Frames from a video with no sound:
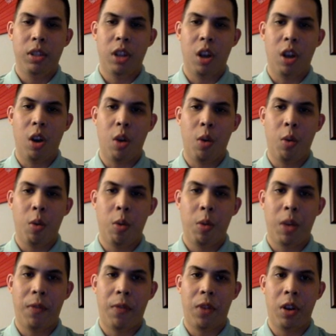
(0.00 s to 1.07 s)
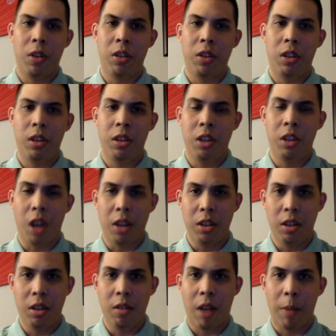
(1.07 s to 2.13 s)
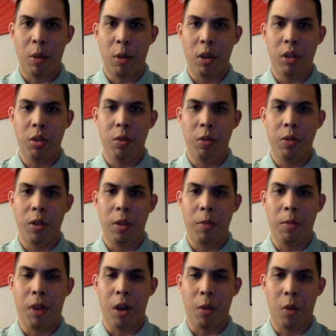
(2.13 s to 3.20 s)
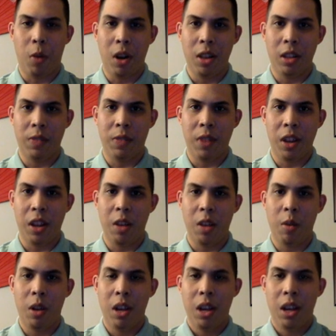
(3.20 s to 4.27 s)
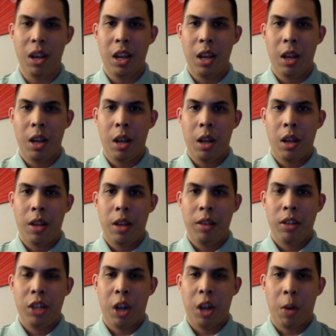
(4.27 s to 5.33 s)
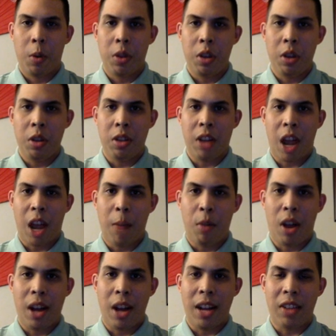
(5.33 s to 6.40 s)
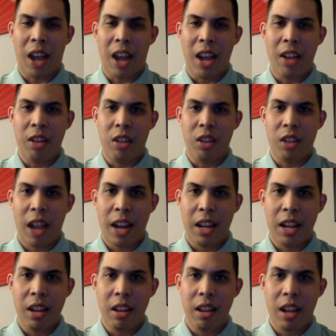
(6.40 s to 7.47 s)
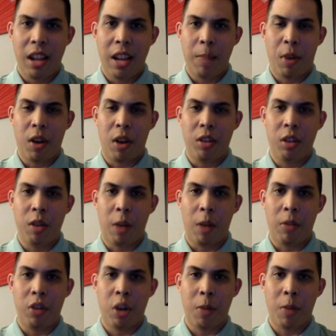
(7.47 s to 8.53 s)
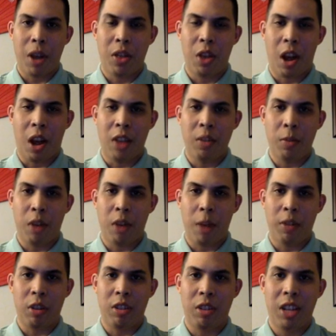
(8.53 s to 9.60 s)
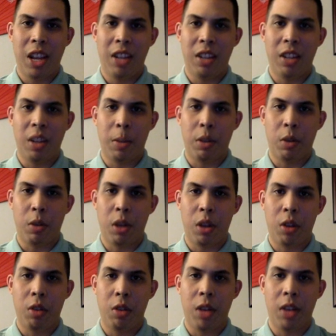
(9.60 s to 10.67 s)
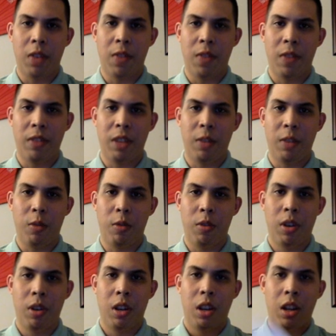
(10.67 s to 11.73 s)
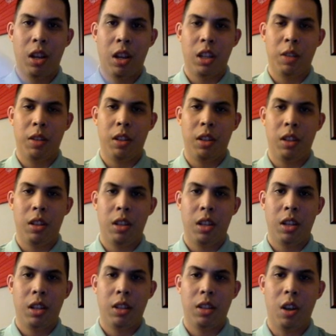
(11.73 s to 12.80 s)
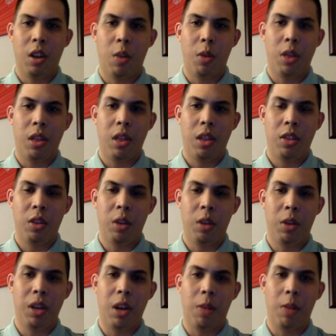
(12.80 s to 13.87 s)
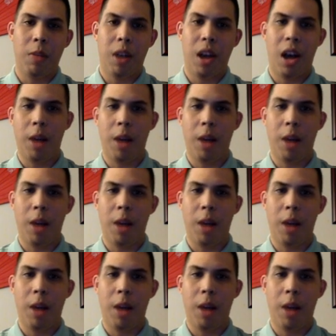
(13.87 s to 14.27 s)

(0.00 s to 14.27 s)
So without further ado, I'm going to, in part one of this video, share with you the timeline as I understand it, and in part two, I will share my thoughts and perhaps critique September 23rd, 2015. So here we go.